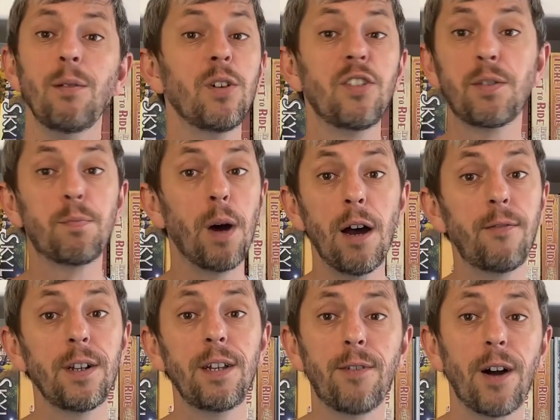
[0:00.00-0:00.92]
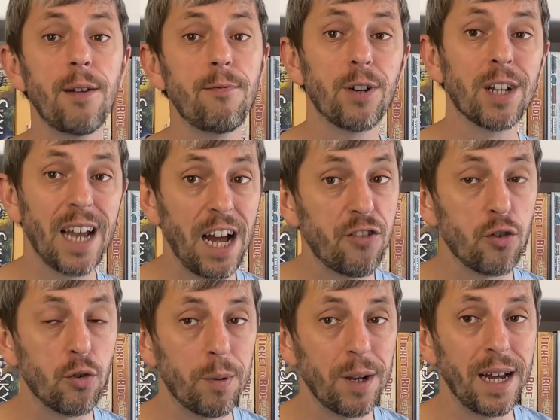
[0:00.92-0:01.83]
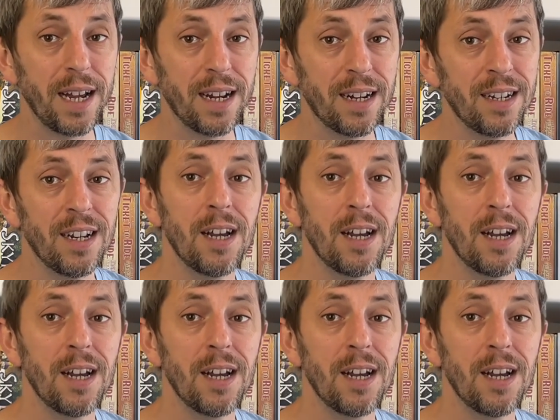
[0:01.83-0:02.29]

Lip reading: which is perfectly fine for a casual player,